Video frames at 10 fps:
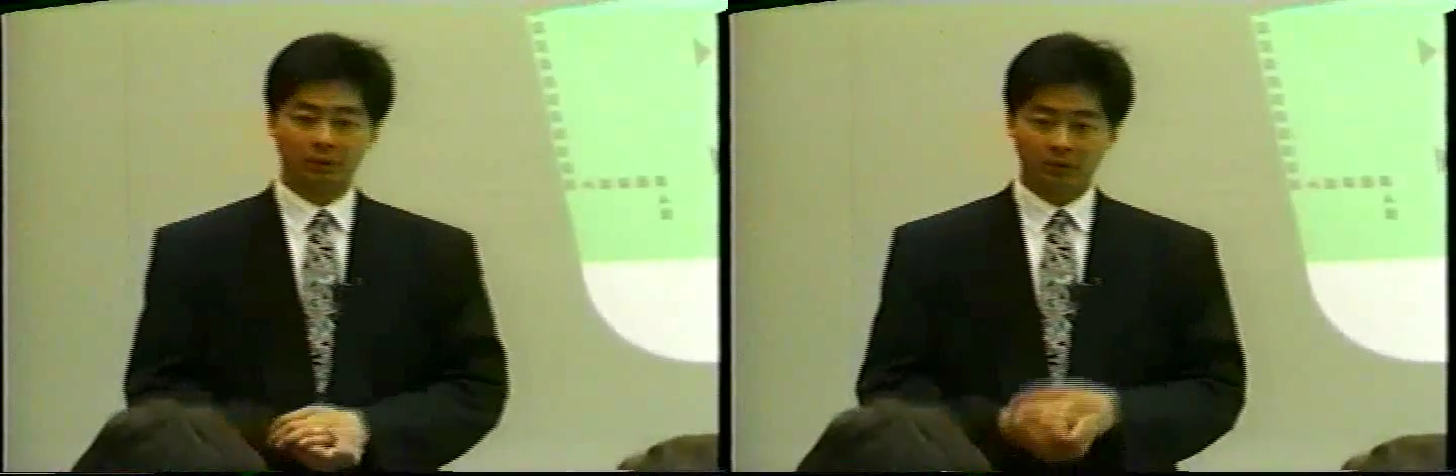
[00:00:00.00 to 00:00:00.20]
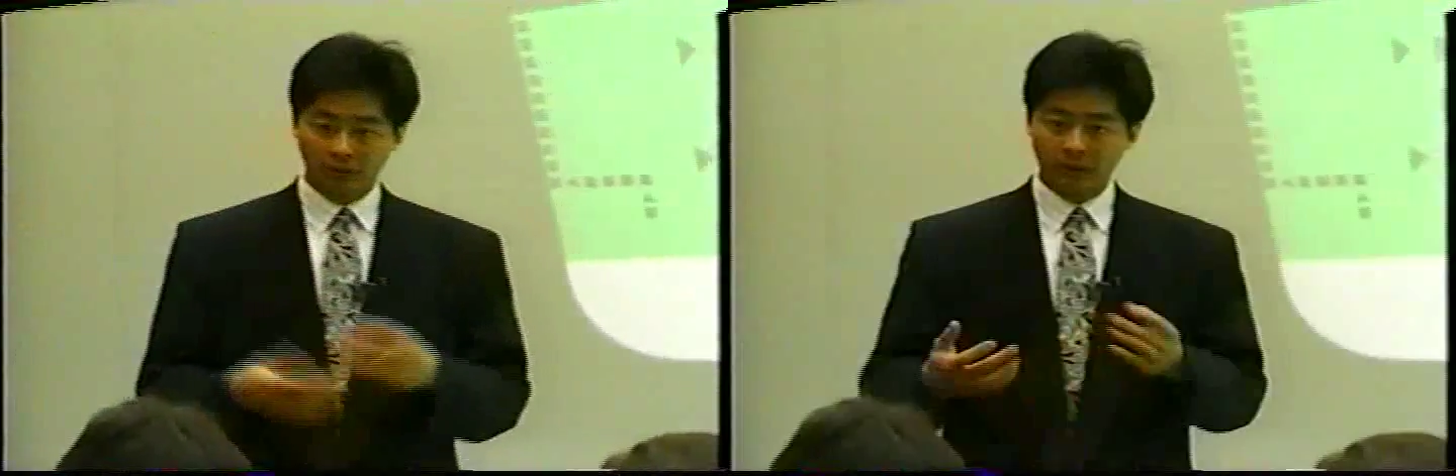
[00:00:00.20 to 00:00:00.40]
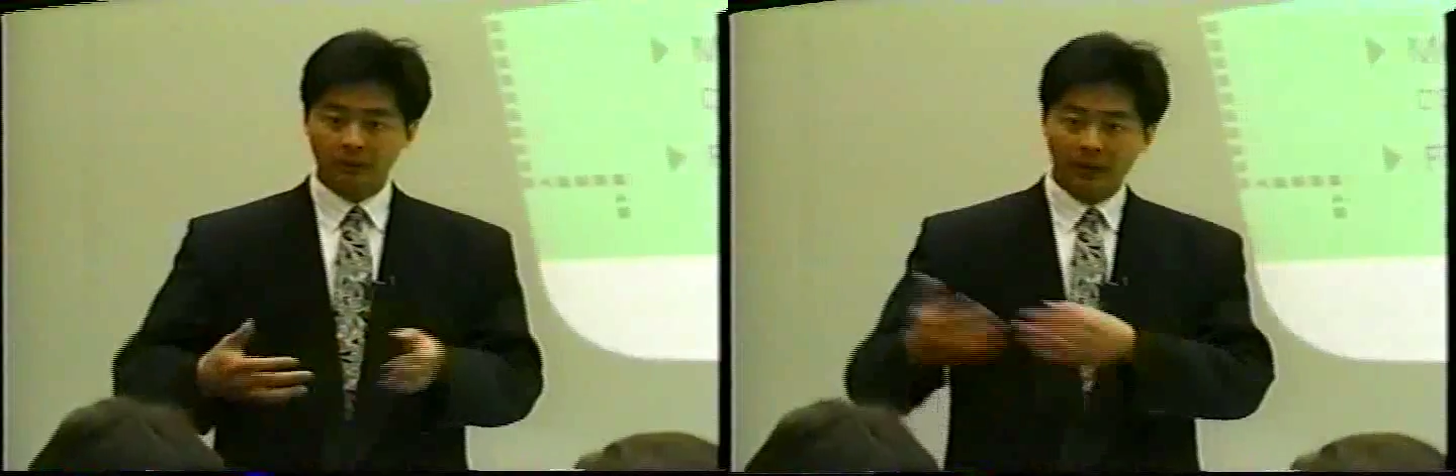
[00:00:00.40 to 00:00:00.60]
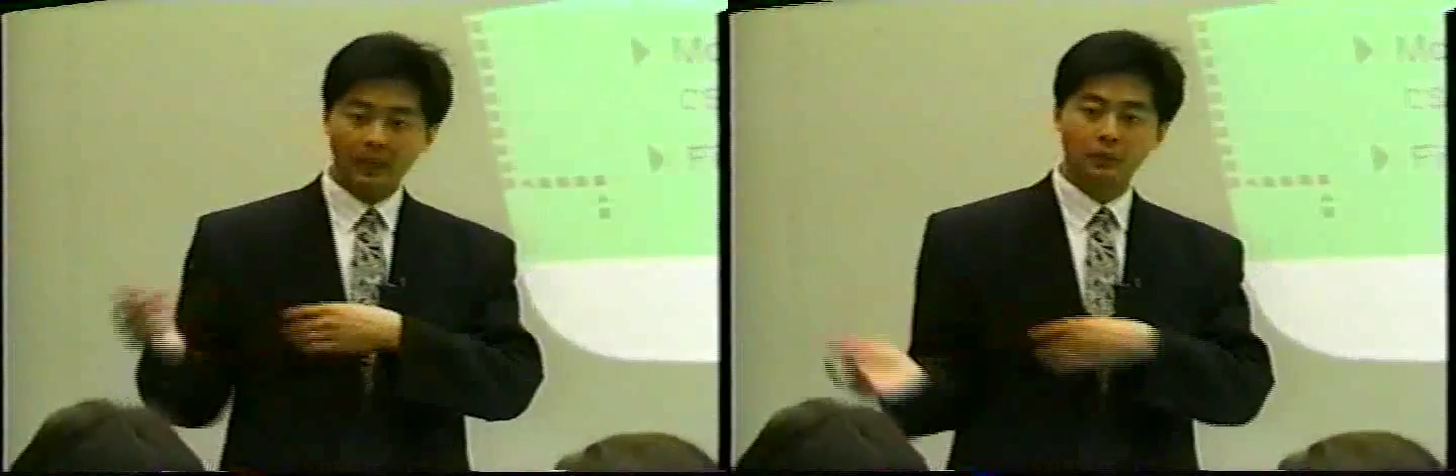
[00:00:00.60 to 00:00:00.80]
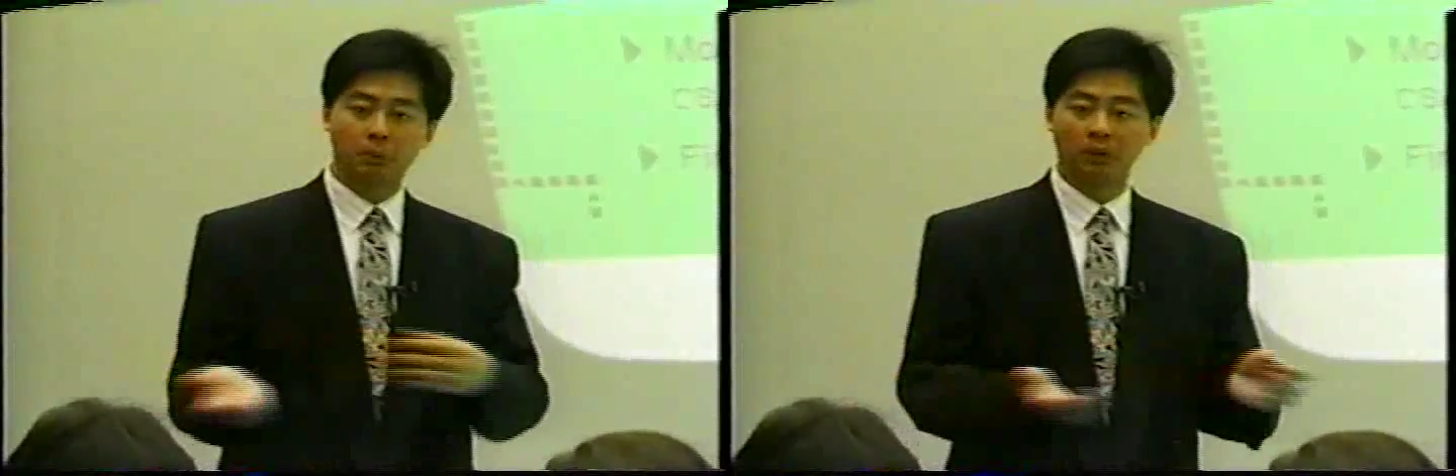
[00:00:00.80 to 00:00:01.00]
or you're looking to
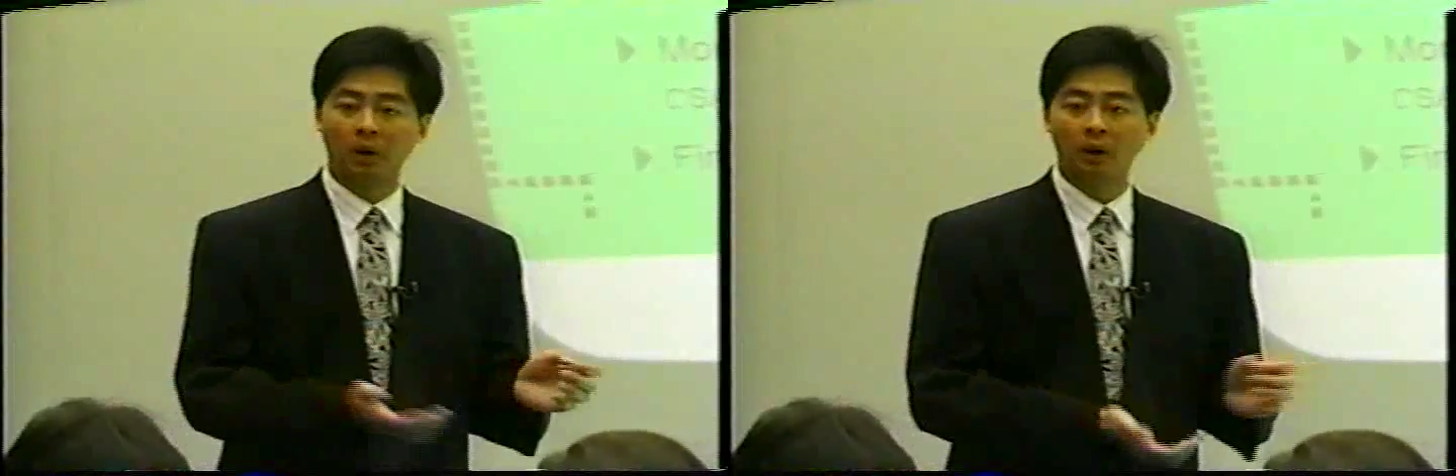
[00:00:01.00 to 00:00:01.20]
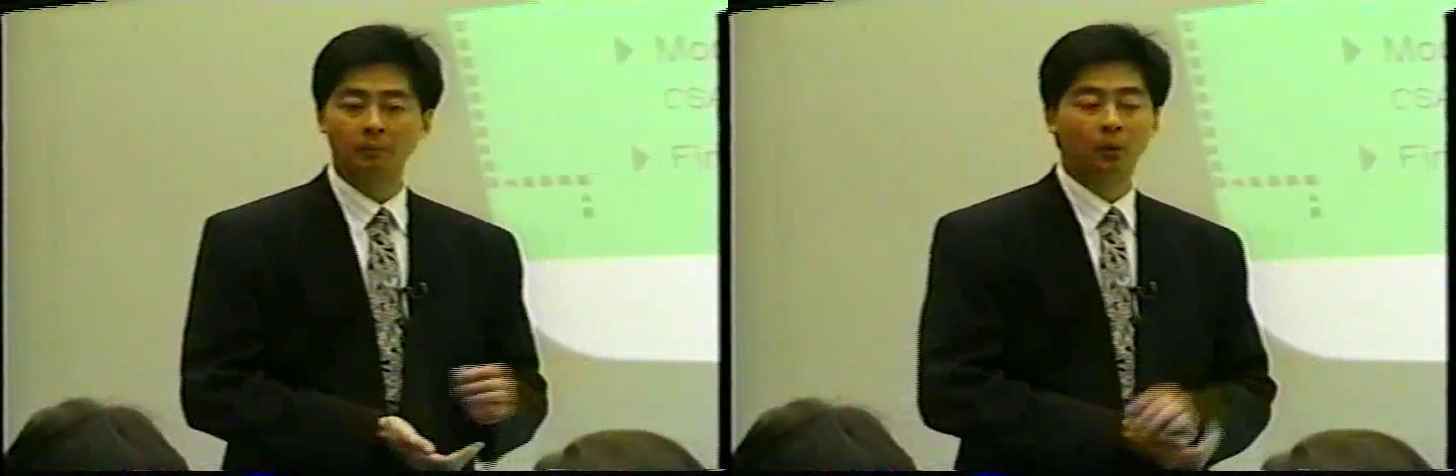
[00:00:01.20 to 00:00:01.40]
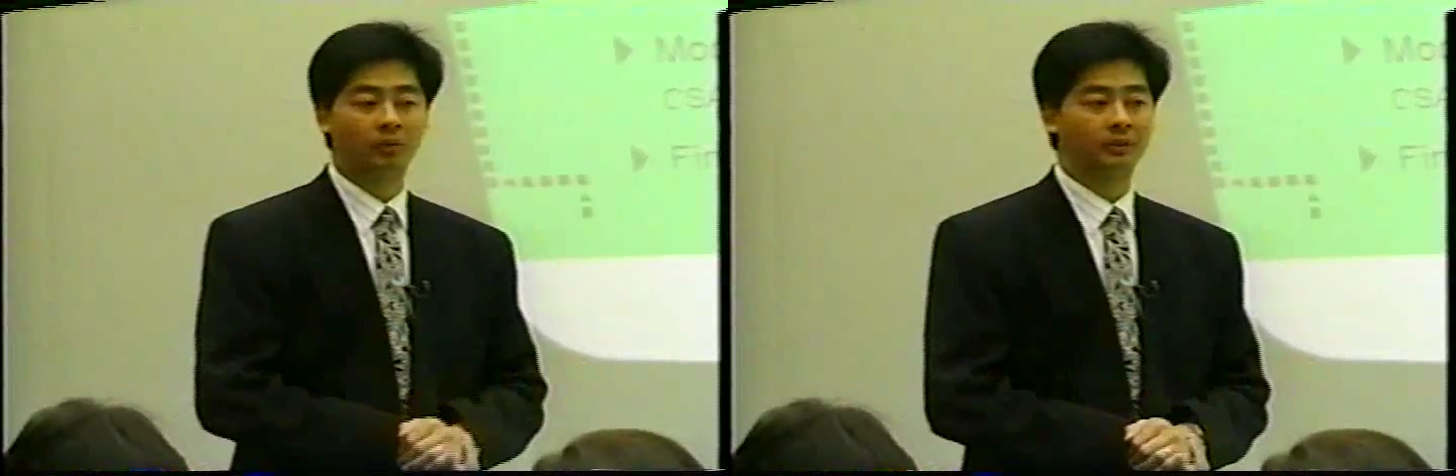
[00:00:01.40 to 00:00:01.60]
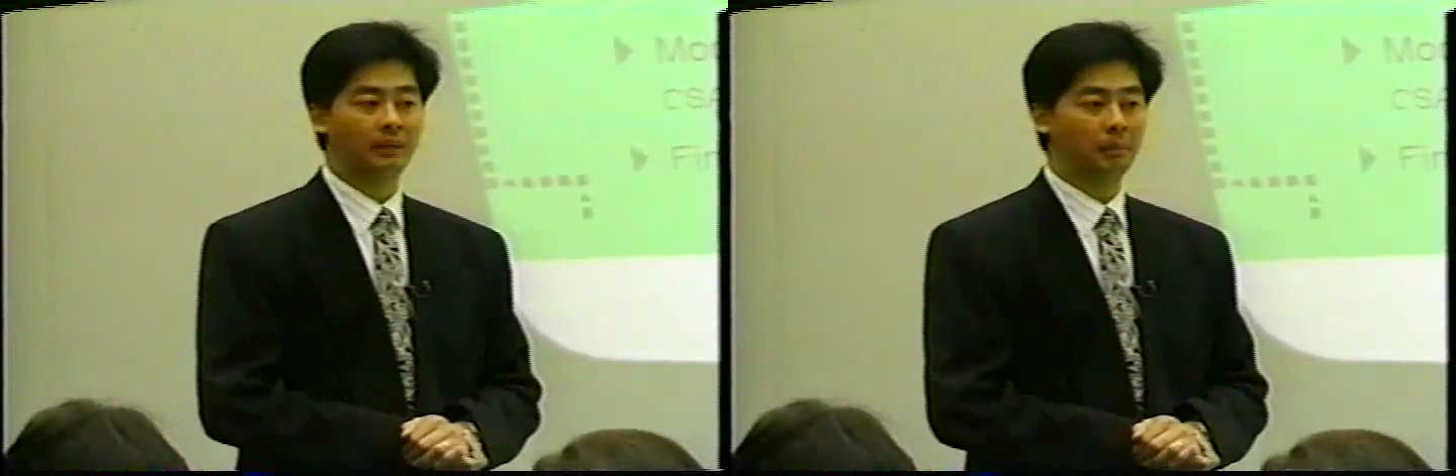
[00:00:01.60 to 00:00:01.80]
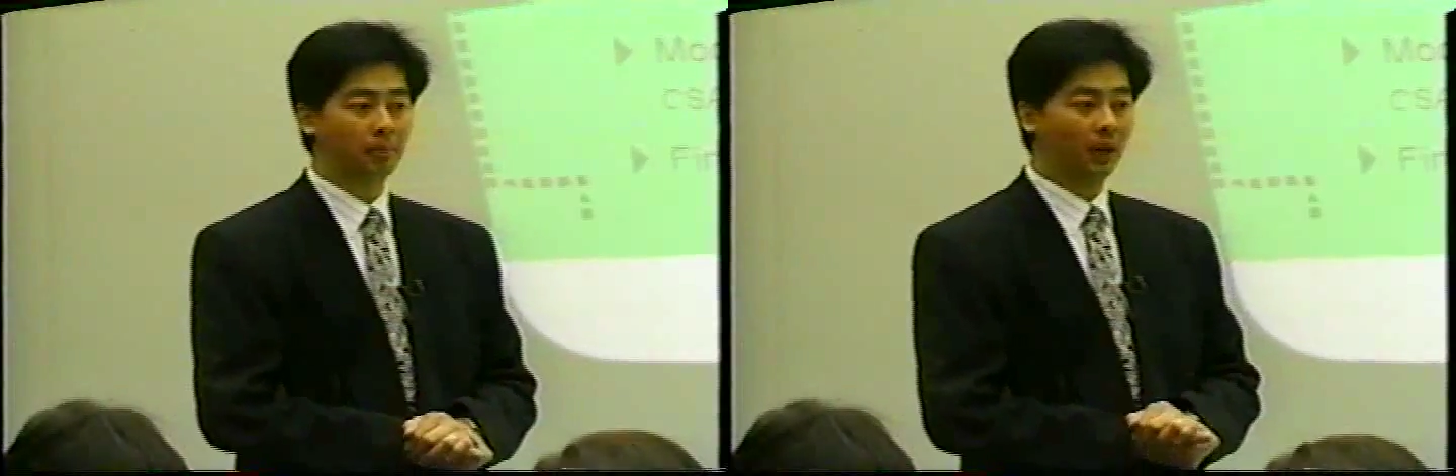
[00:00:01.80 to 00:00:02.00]
export an automotive
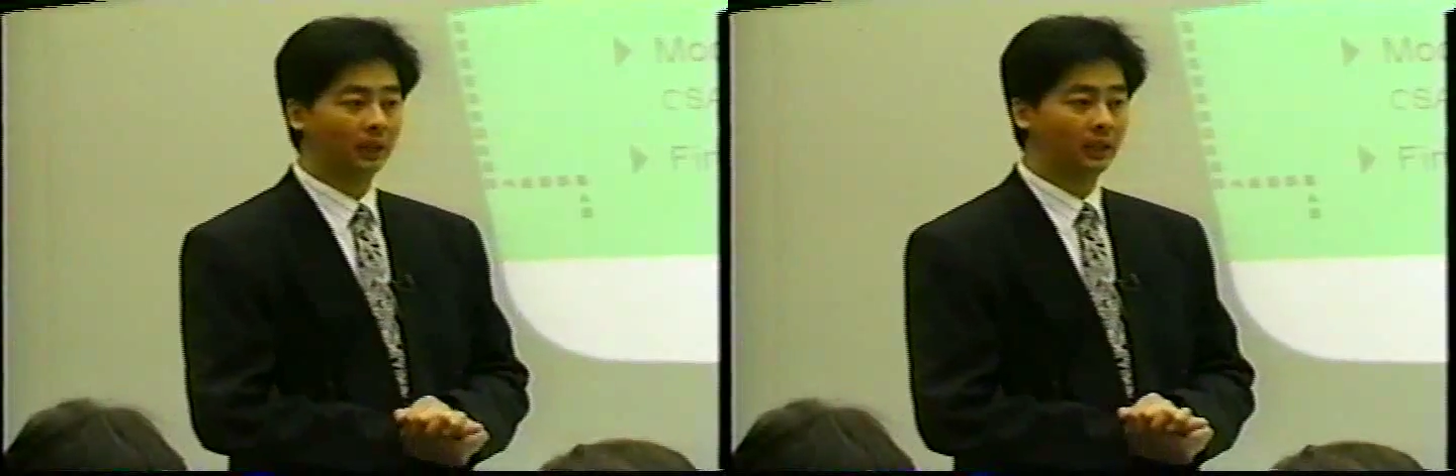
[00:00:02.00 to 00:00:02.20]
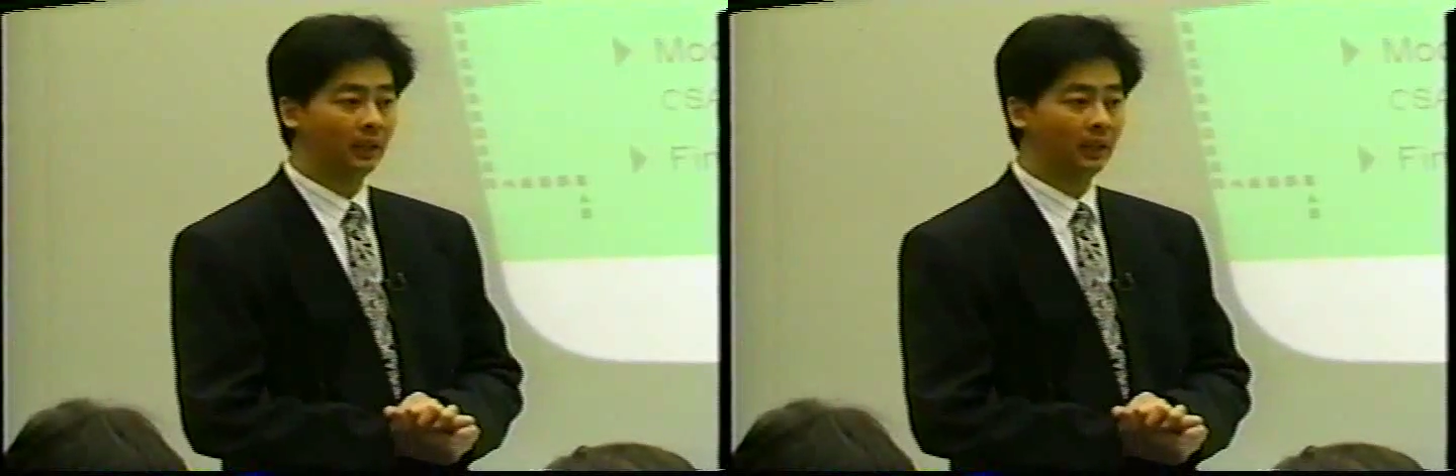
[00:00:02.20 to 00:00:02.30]
type of product,